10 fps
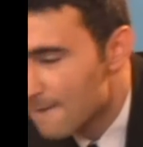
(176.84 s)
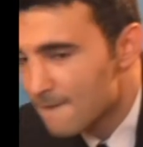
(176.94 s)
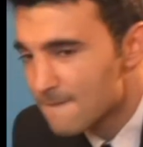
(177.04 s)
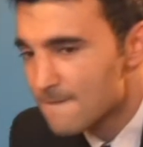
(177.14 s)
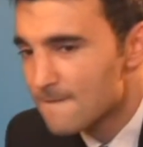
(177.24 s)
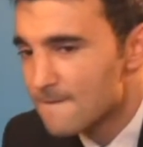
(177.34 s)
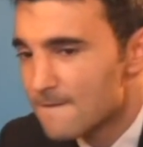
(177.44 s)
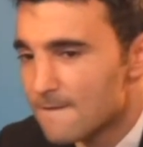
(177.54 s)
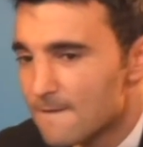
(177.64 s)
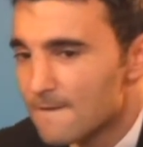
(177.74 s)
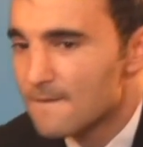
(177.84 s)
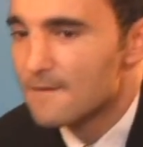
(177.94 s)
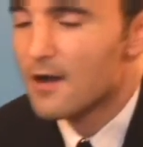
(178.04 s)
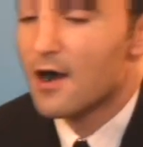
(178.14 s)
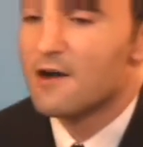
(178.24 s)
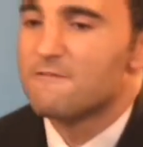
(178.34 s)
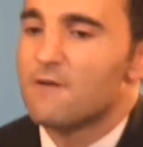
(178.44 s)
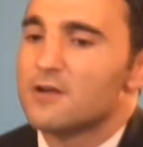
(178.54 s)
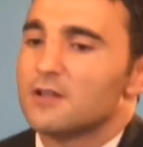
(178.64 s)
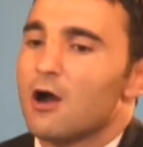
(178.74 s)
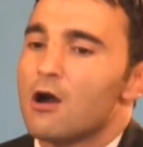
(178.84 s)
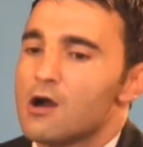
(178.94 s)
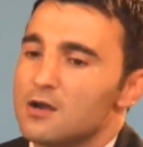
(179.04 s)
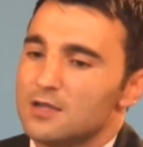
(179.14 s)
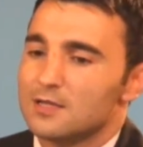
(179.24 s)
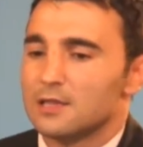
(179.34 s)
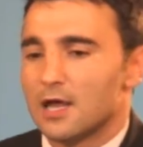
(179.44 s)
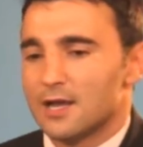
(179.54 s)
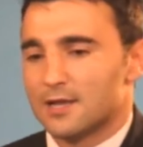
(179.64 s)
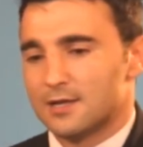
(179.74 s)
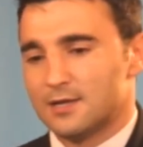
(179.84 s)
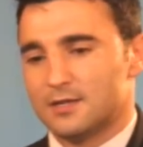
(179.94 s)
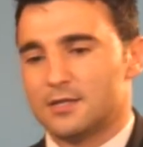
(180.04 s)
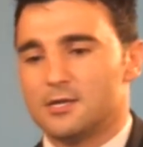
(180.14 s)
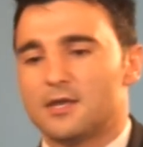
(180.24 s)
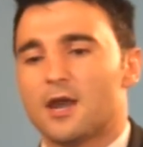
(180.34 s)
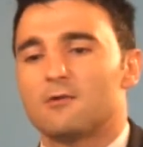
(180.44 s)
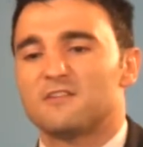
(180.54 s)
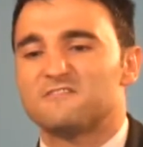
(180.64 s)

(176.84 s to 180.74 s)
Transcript: the money. I find it highly unlikely that you're carrying